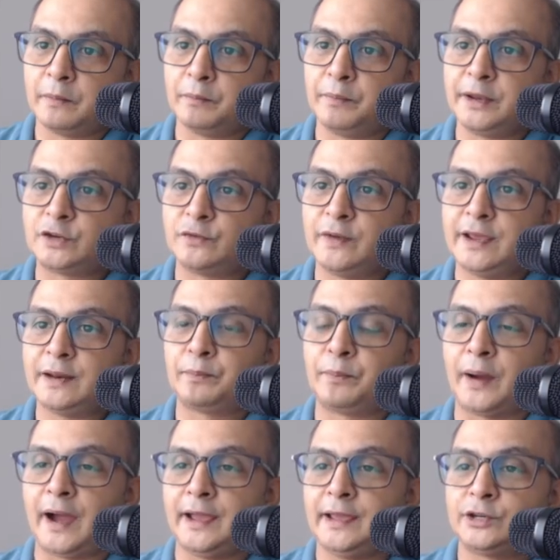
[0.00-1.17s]
between
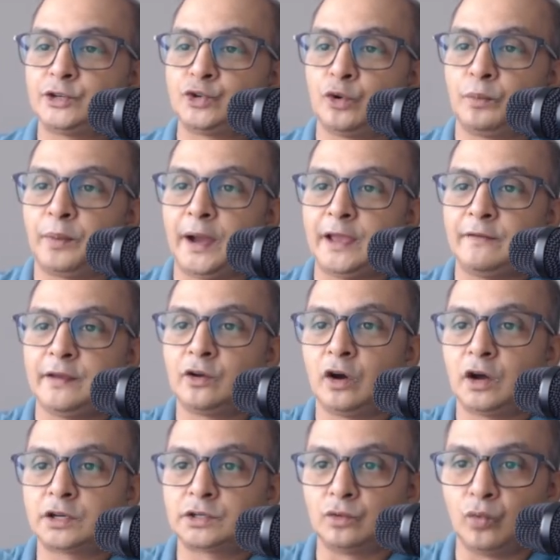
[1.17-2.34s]
pi and 2 pi, we
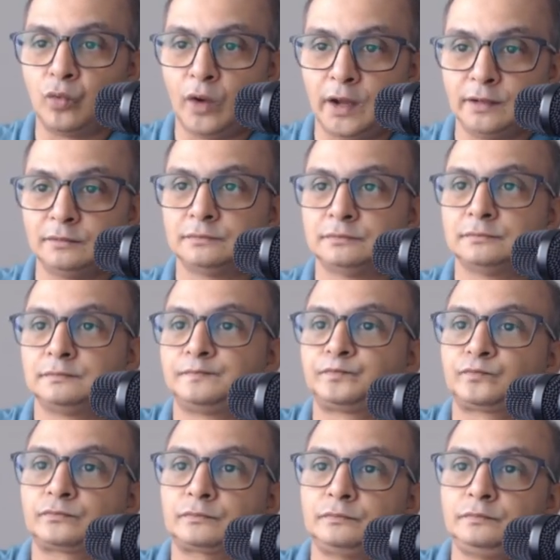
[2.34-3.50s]
got 1
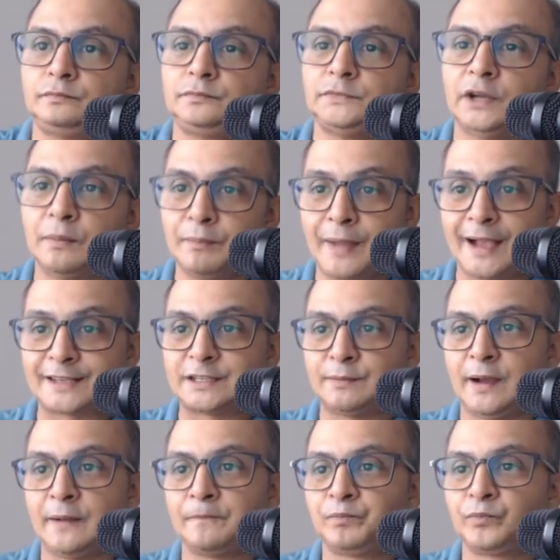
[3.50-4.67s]

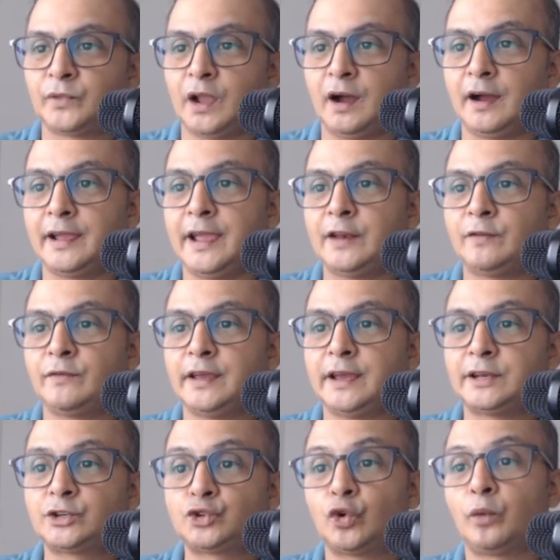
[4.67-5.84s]
maxima. Again, we
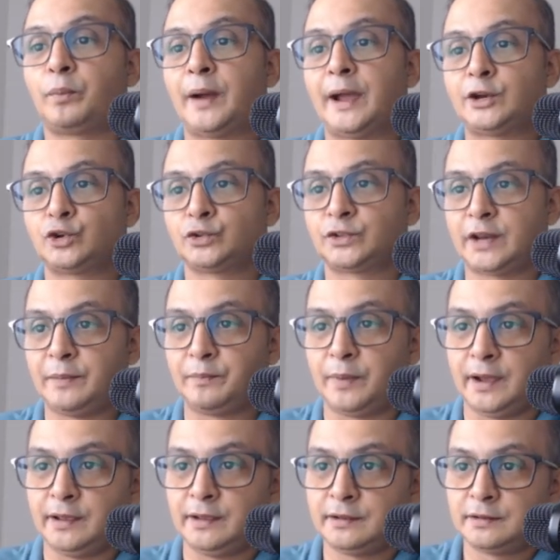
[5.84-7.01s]
get 2 pi to 3
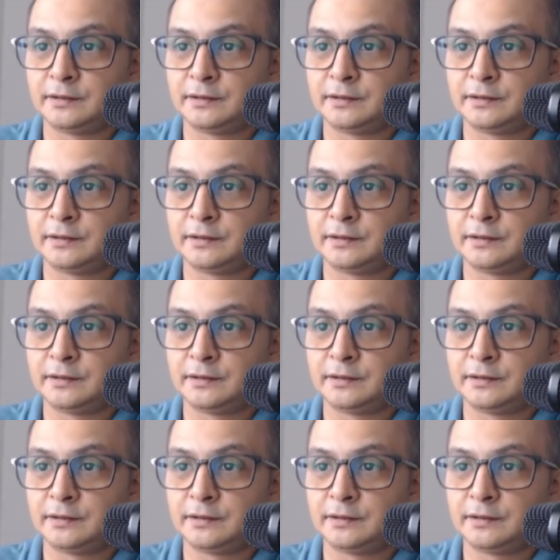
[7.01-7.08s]
pi.